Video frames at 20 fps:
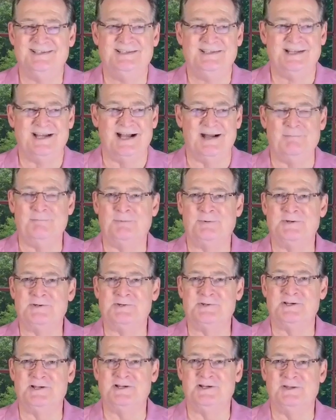I'm
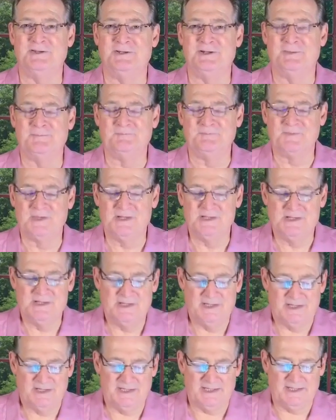preaching on there.
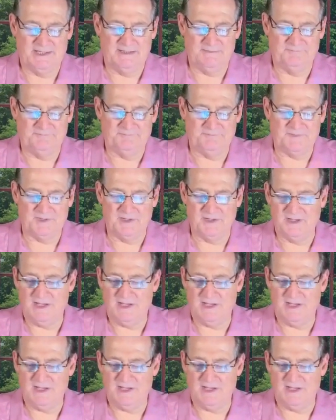Um,